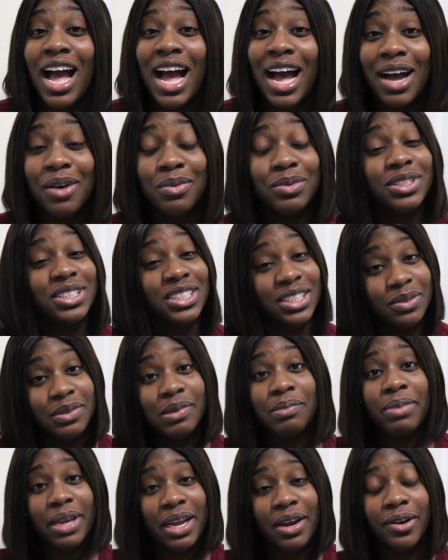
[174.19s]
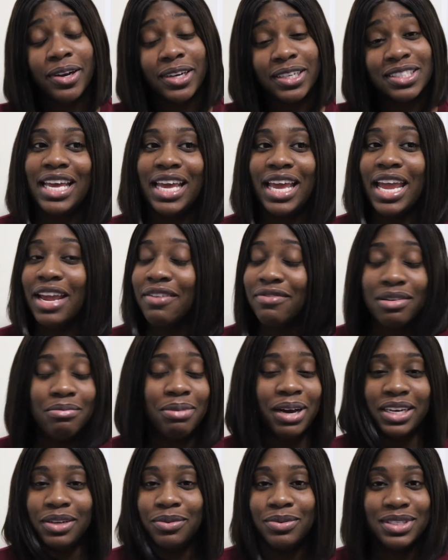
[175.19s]
I was so embarrassed.
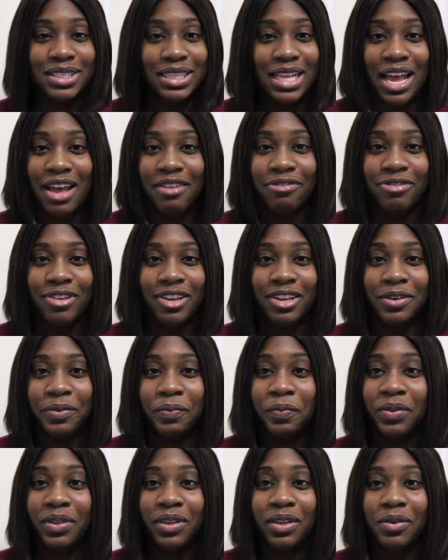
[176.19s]
Everybody was laughing.